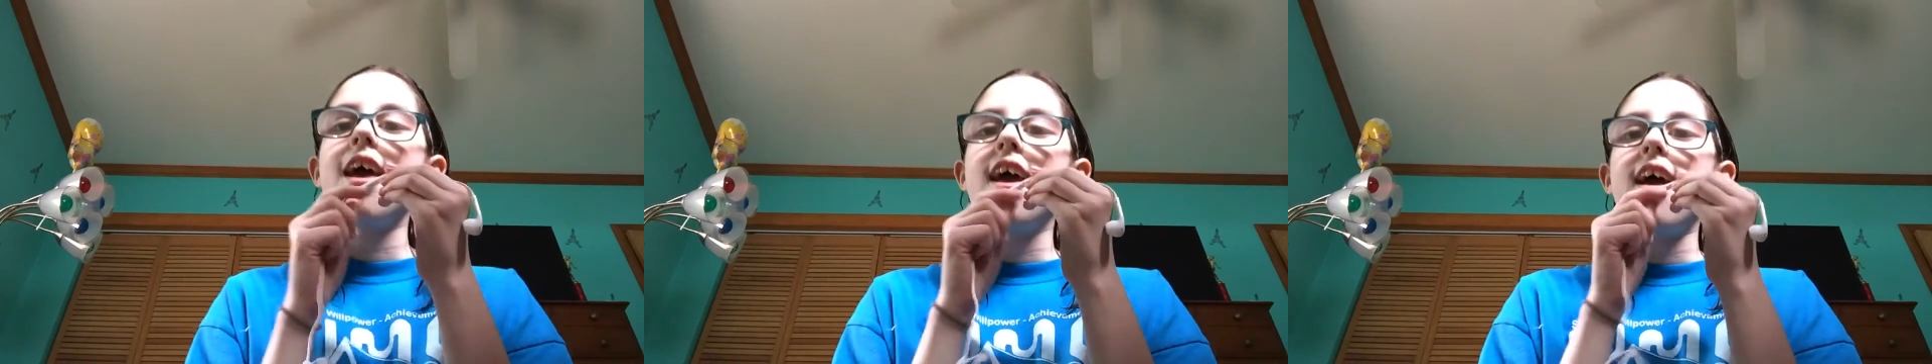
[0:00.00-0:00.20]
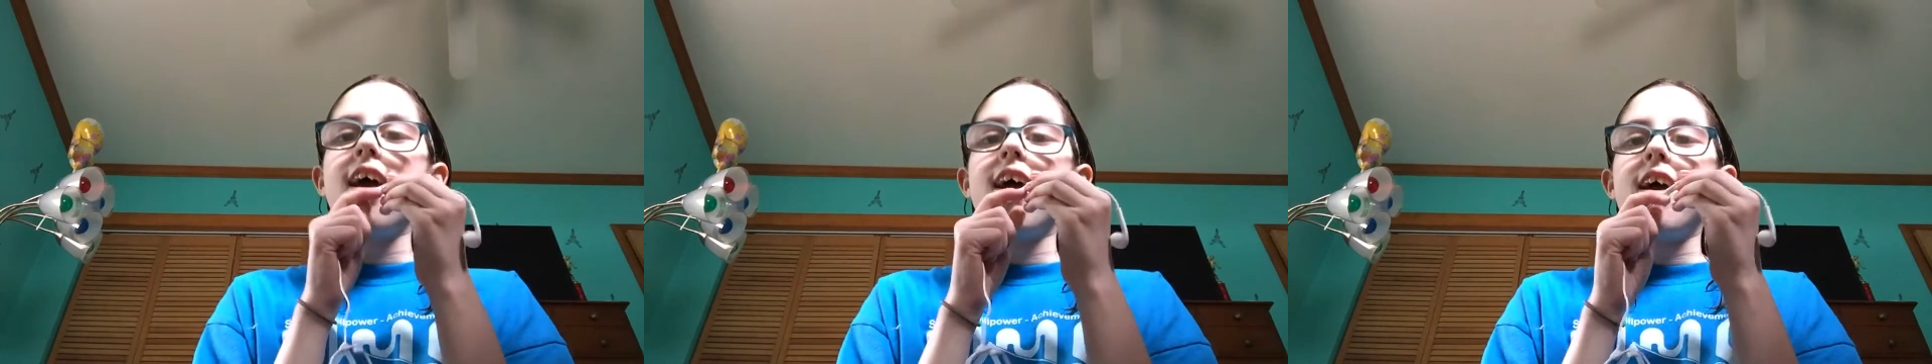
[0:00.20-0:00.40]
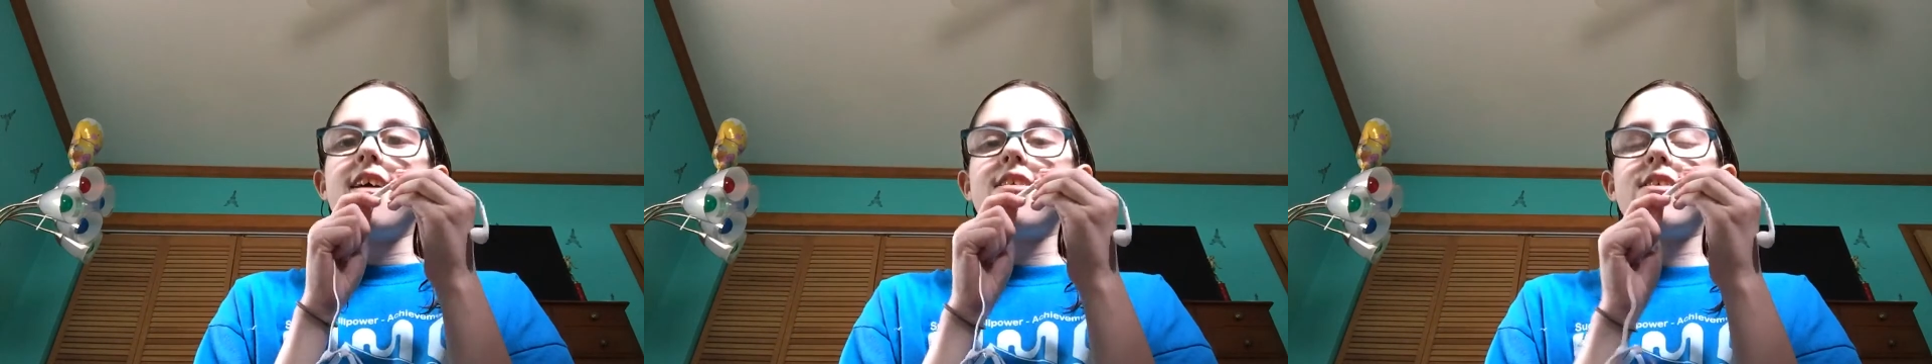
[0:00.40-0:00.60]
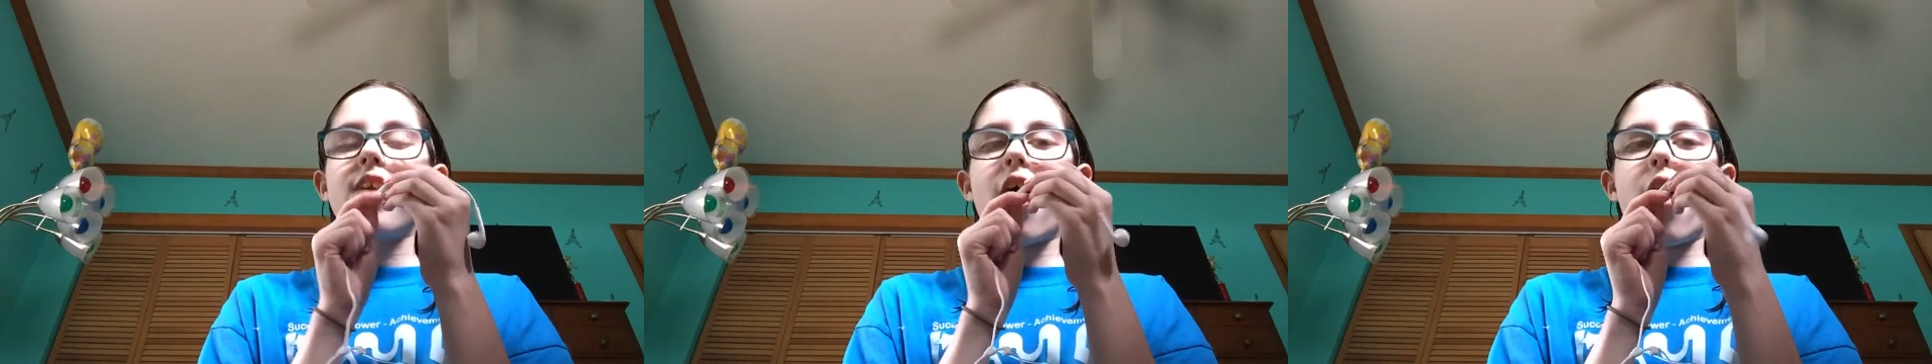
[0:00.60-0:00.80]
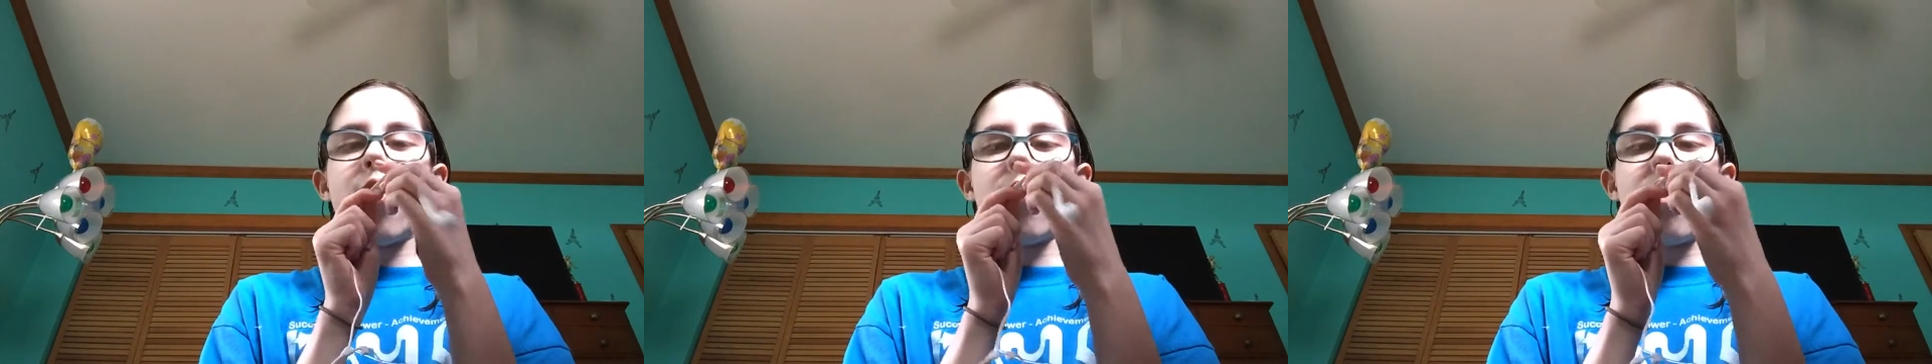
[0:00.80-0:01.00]

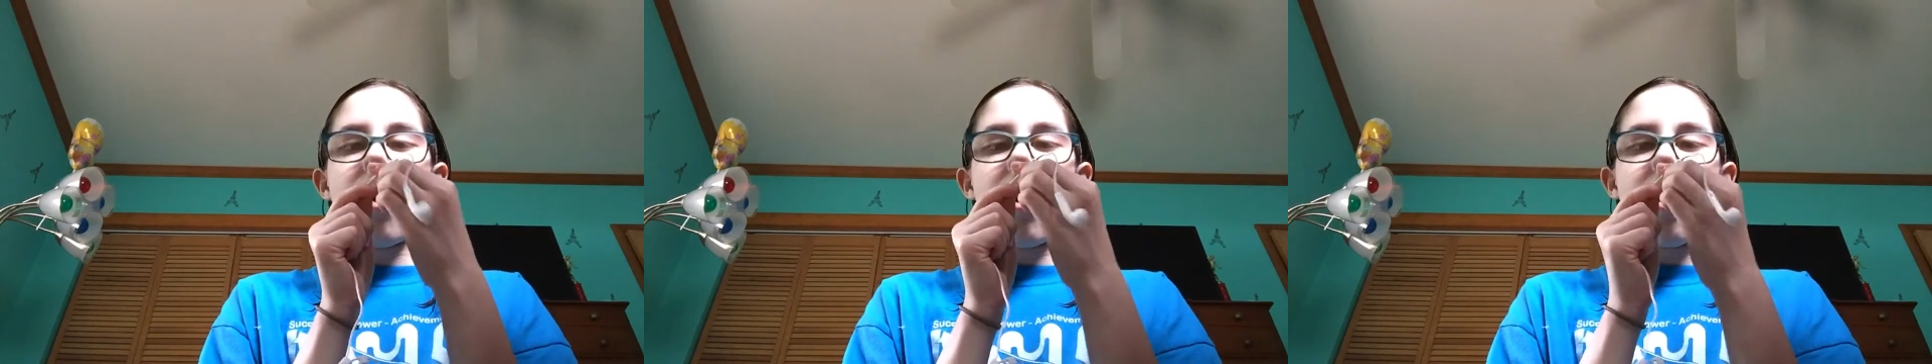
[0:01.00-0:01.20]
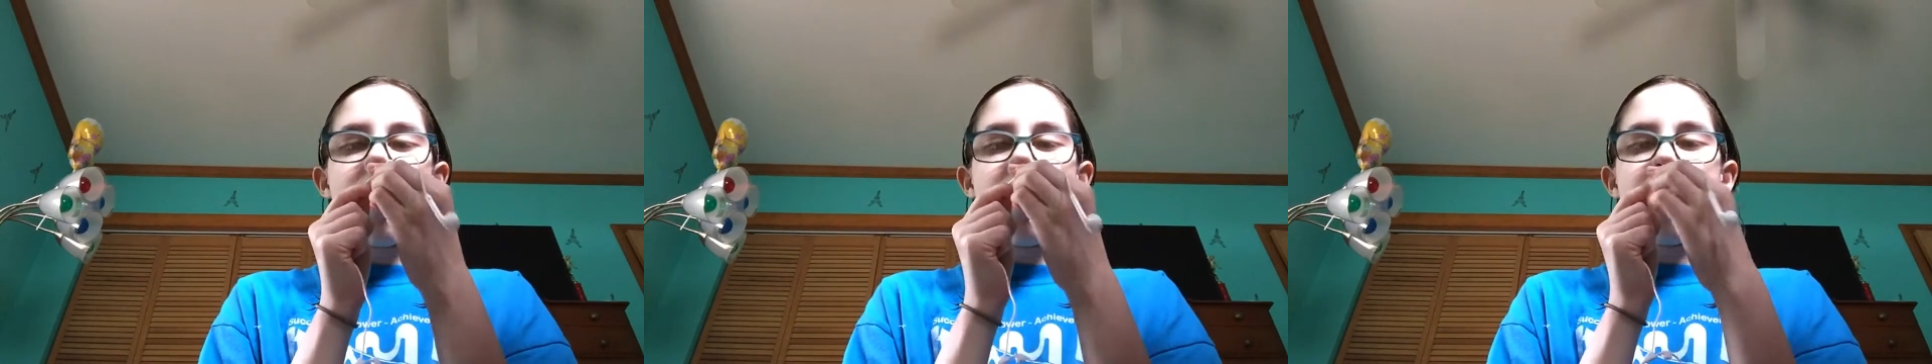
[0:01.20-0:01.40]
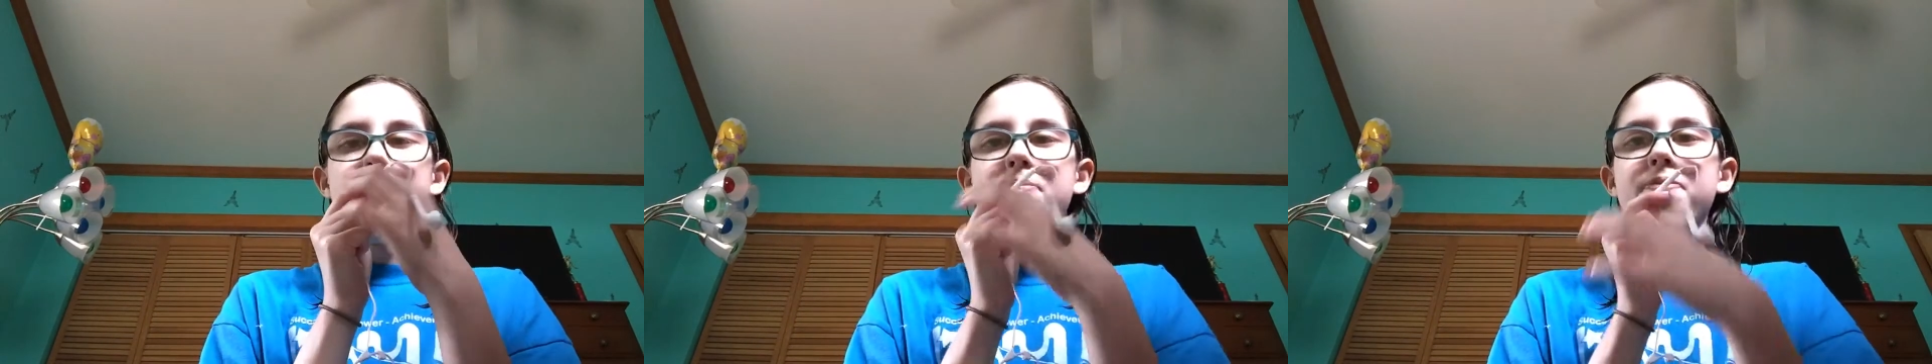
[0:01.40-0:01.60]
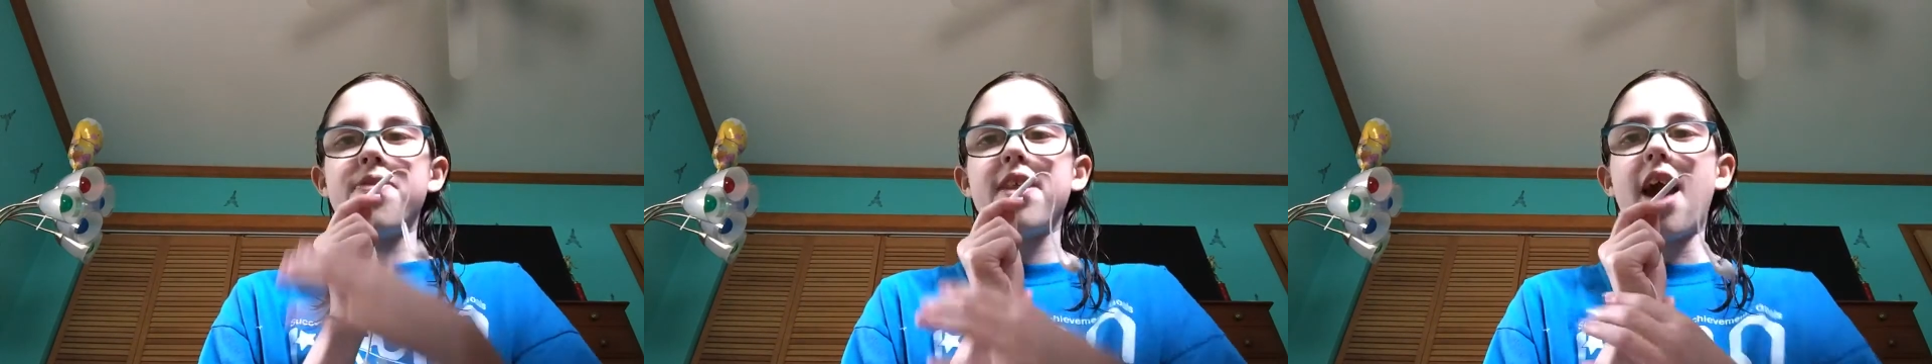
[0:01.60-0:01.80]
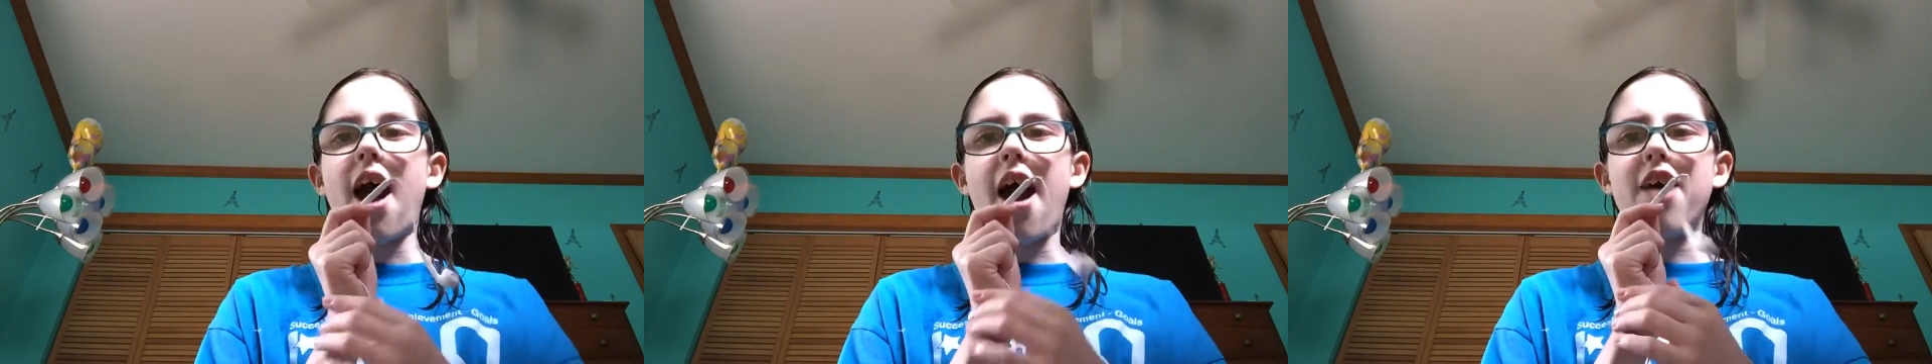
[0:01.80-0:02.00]
So, um,
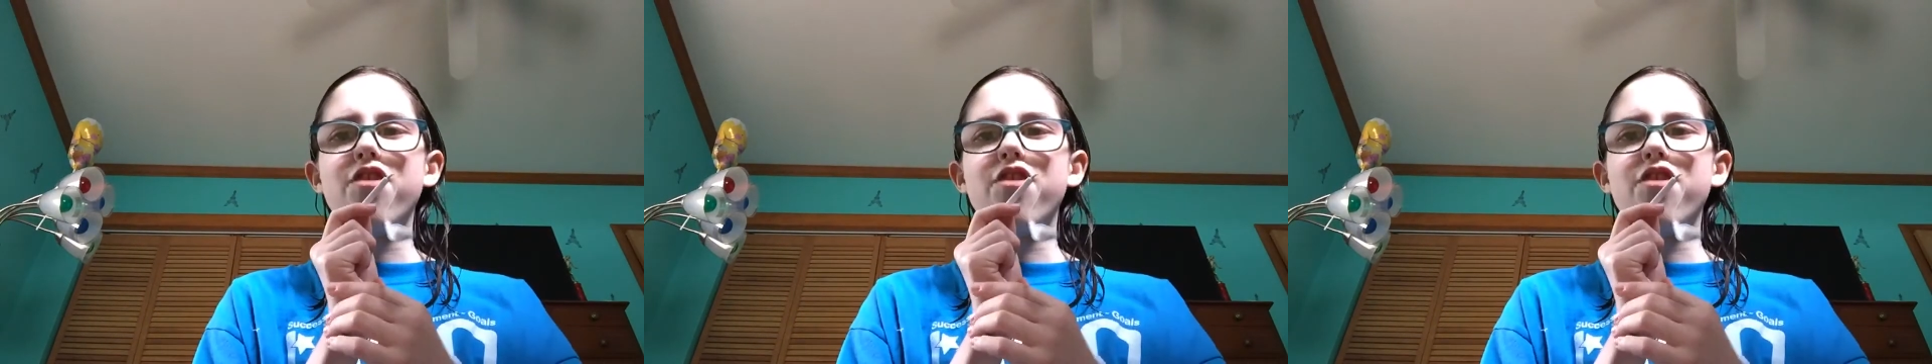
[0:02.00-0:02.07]
I should